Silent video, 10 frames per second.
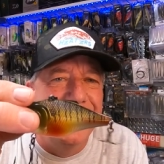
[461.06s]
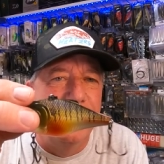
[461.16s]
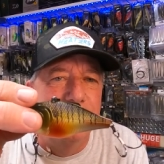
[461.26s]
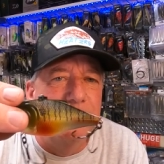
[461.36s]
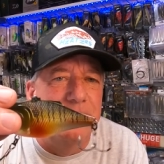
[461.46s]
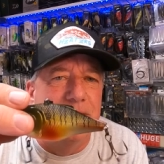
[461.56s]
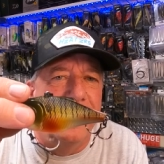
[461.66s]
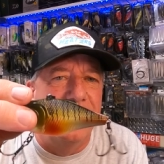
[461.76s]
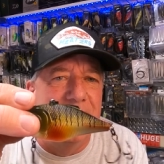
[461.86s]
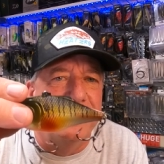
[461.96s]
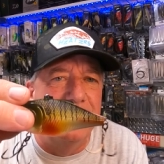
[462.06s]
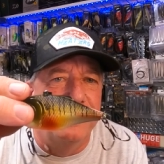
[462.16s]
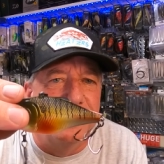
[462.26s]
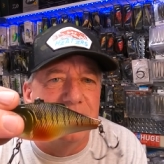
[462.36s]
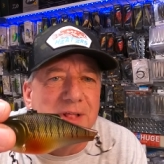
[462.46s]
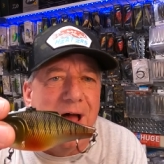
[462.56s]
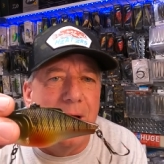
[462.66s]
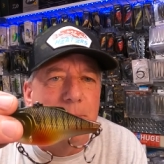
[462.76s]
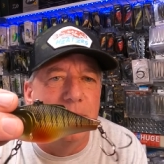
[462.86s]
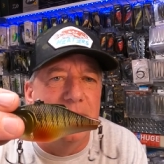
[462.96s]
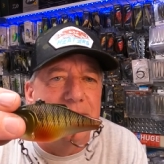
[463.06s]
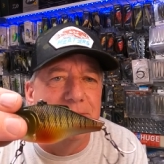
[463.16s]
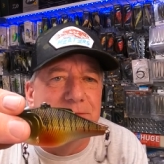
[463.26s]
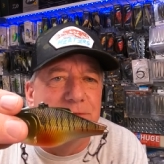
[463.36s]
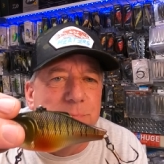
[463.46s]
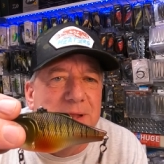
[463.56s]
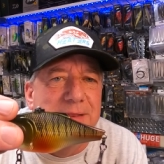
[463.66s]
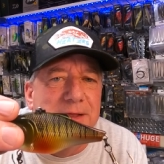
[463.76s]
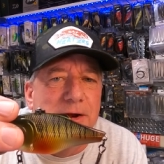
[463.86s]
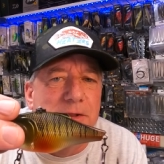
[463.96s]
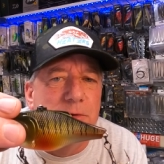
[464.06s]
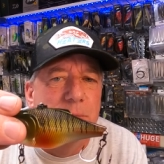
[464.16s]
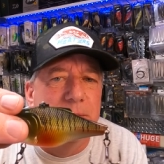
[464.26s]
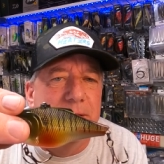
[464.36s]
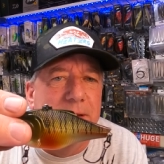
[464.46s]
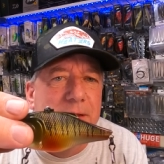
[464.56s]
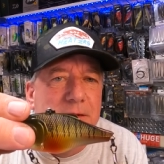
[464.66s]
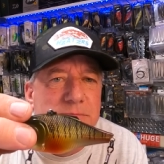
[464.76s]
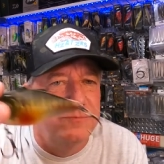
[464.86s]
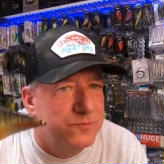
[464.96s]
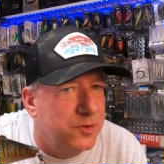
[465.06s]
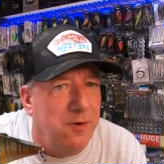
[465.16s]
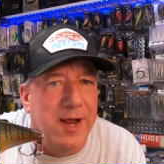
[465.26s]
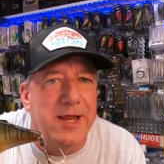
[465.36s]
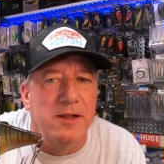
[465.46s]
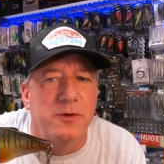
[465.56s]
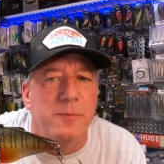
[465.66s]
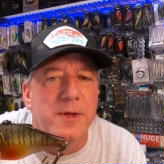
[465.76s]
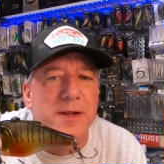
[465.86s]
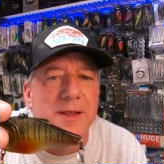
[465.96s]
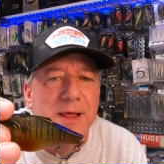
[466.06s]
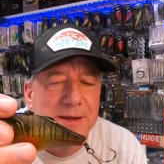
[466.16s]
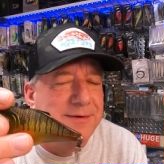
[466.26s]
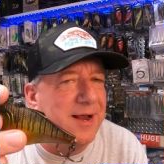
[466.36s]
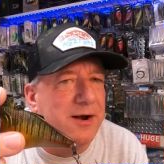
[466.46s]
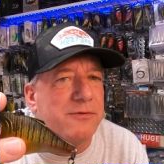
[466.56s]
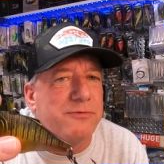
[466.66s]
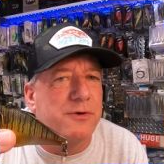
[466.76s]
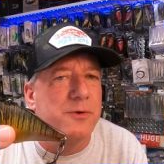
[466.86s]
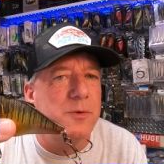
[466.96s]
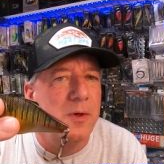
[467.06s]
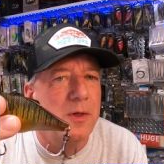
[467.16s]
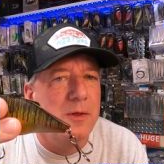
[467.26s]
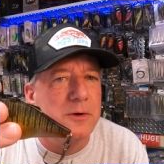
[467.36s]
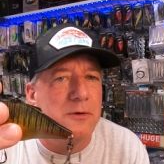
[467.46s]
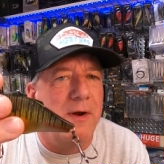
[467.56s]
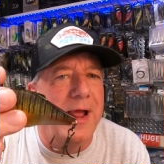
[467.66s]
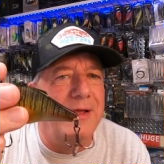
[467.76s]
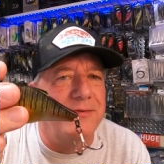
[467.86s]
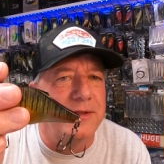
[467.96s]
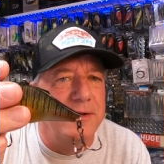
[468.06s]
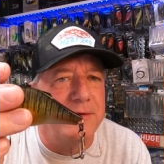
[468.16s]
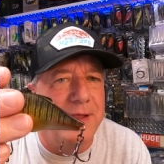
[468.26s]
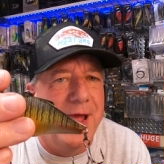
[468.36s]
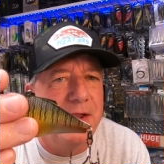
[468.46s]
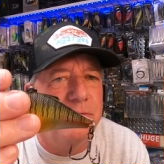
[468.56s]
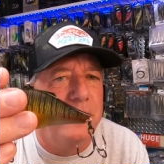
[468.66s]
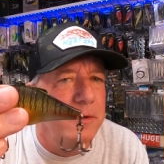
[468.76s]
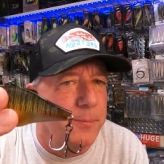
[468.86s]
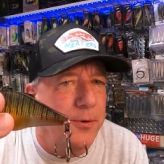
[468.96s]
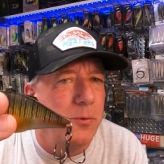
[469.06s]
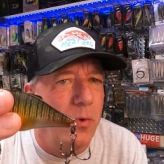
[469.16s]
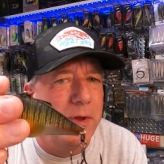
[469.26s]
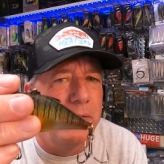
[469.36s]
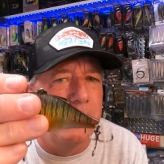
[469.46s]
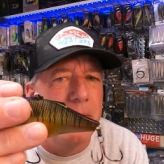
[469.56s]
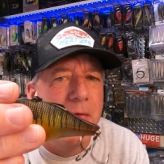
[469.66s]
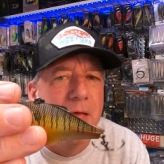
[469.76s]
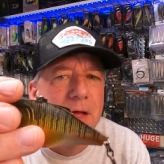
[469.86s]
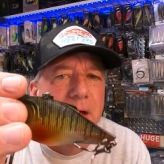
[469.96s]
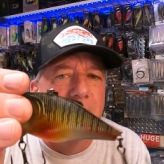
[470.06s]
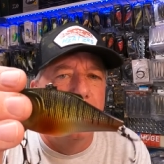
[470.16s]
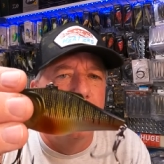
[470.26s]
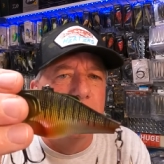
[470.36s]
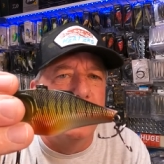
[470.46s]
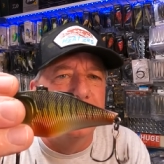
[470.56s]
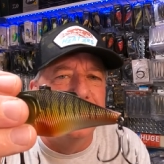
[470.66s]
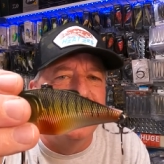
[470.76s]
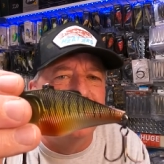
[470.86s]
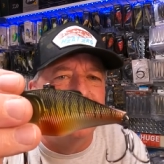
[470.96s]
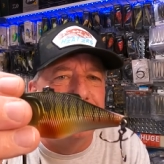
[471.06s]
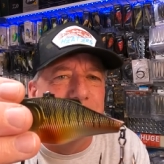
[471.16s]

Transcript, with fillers: you know, if you feel that thick stuff, then stop. Let it suspend there a little bit, crank it a little bit. Tears through grass and hydrilla pretty well. Because it is a